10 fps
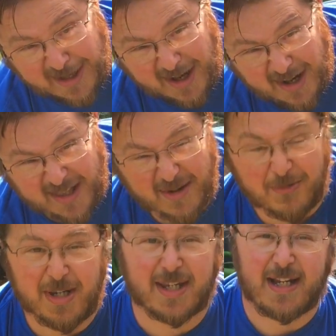and I think
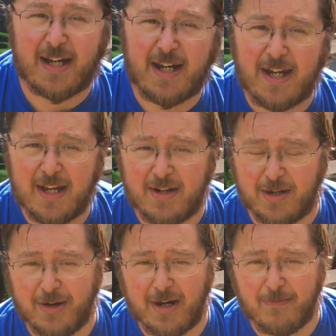we're standing here at
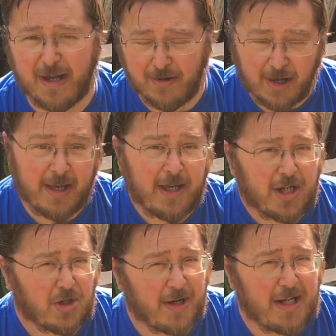around about
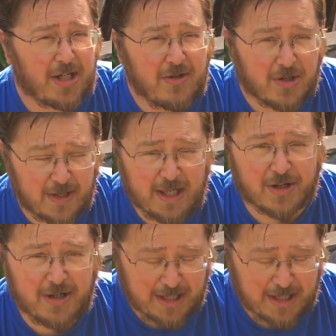22, 23